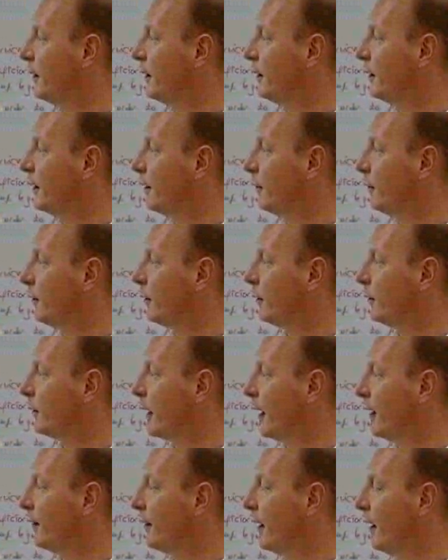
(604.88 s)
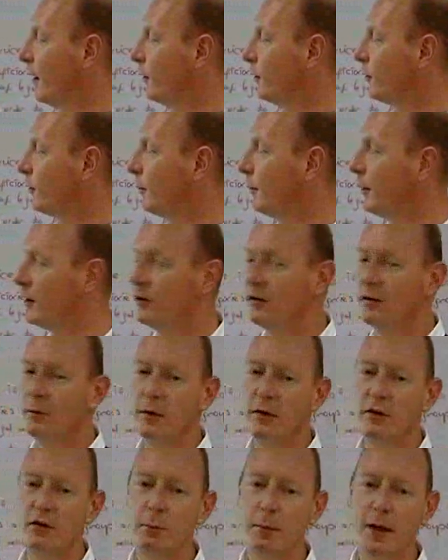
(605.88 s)
they will look at how has the budget
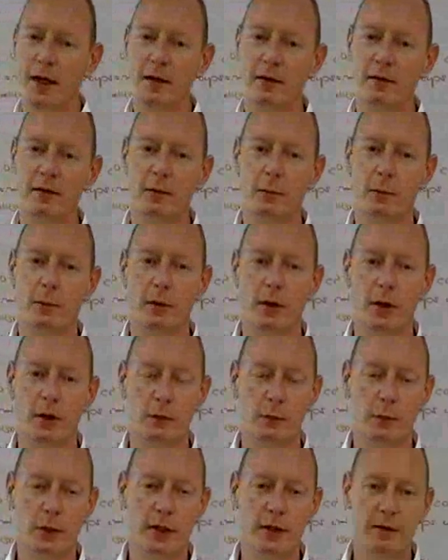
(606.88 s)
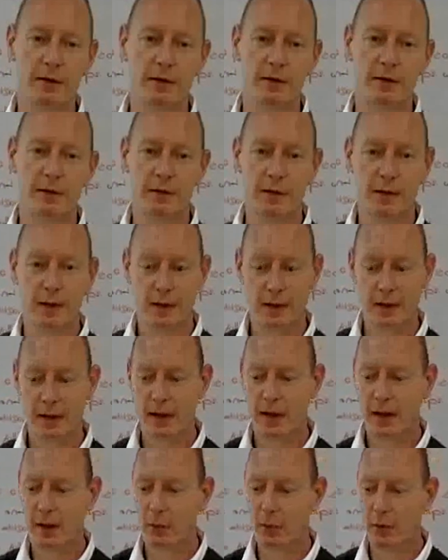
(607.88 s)
been spent, on what,
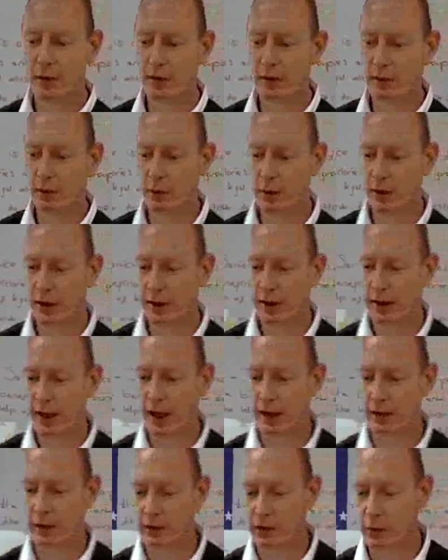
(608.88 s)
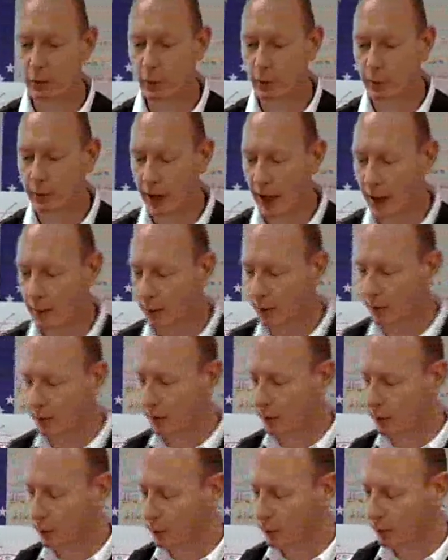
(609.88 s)
and with your indicators you will be able
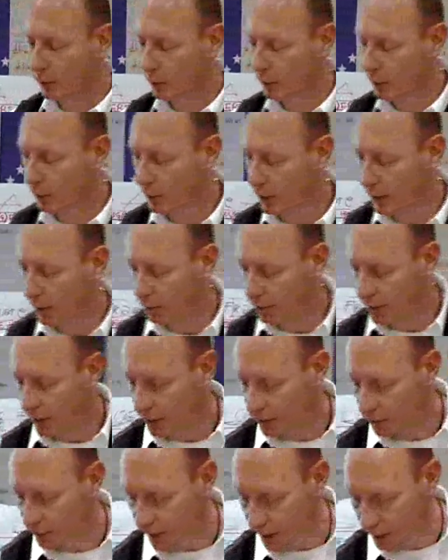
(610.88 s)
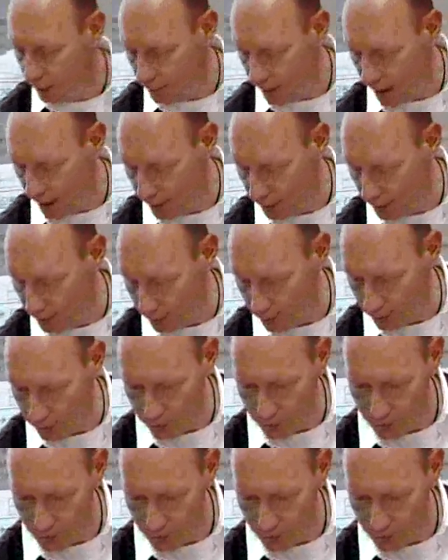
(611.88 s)
to give satisfactory answers.